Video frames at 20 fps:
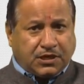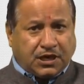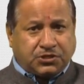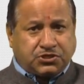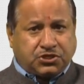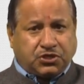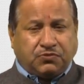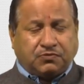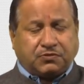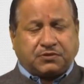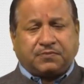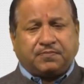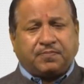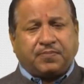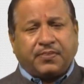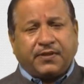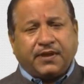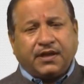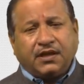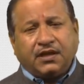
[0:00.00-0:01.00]
achieved.
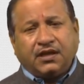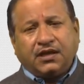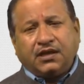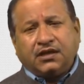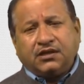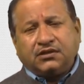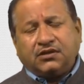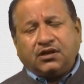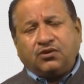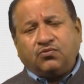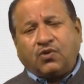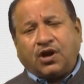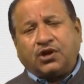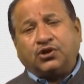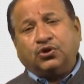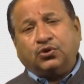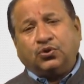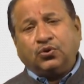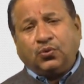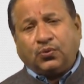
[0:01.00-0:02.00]
Then what
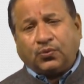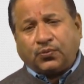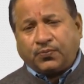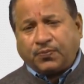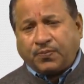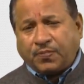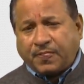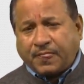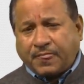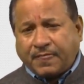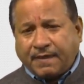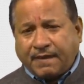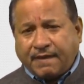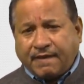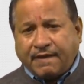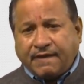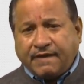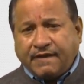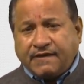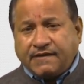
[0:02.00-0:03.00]
to do?
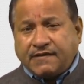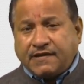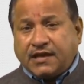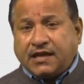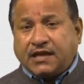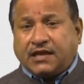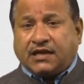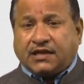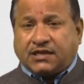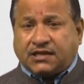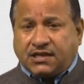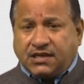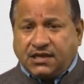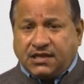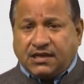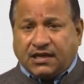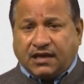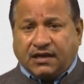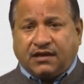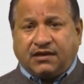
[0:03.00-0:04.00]

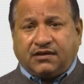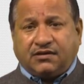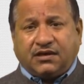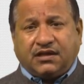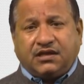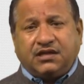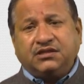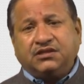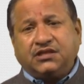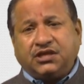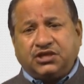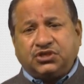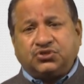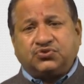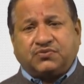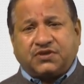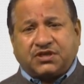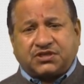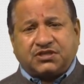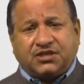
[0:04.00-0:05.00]
Here in the
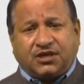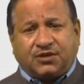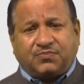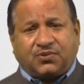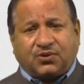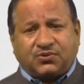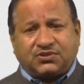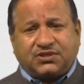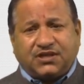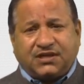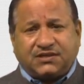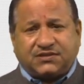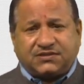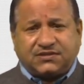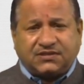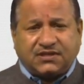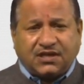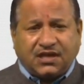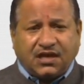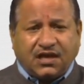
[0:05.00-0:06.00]
educational
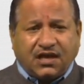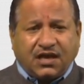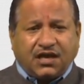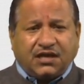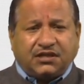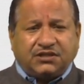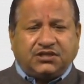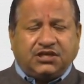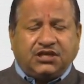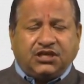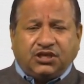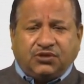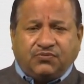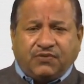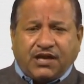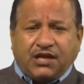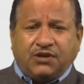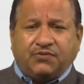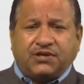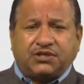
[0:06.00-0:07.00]
process, the
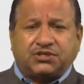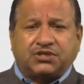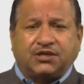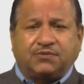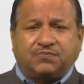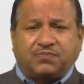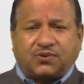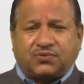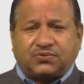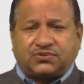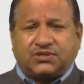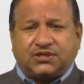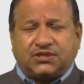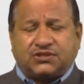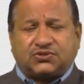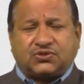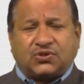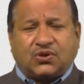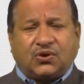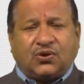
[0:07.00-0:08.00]
evaluation
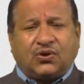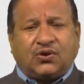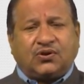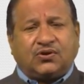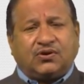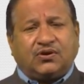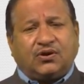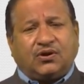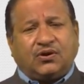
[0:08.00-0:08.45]
process or